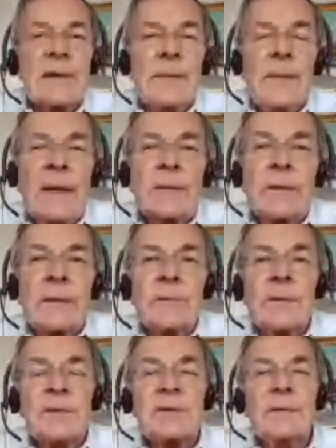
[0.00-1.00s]
points I'd
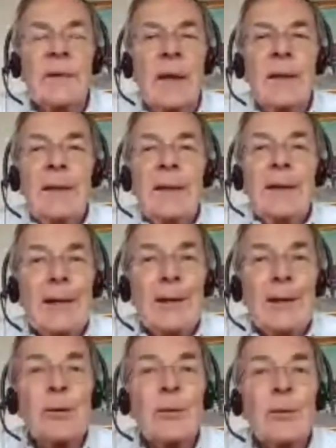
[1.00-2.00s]
make, Rick. First of all,
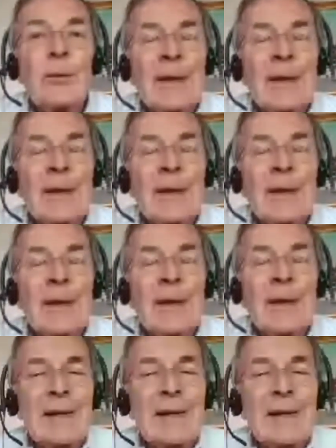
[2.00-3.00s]
Hillary Clinton
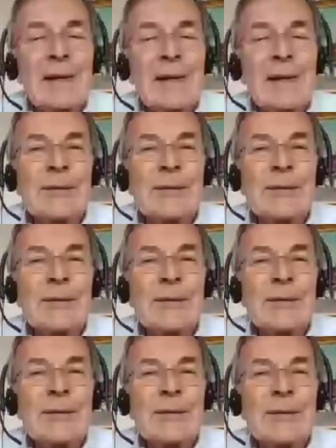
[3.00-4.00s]
was leading
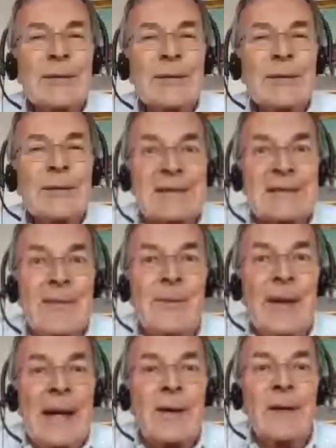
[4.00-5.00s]
by about the
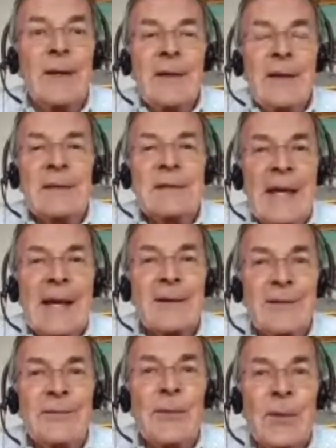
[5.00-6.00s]
same amount
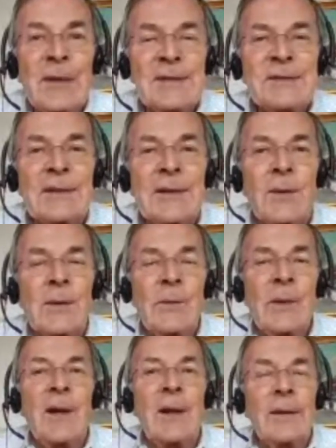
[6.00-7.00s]
exactly 4 years
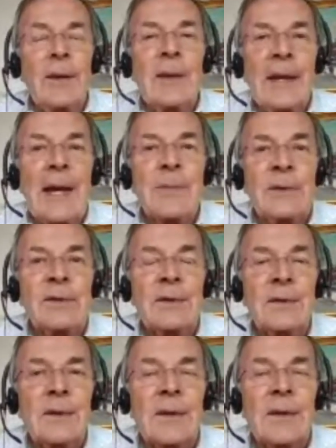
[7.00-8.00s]
ago, and we all know what
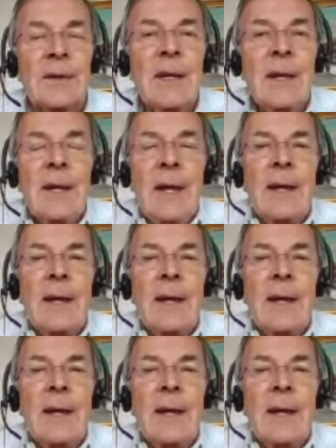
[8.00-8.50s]
happened to her.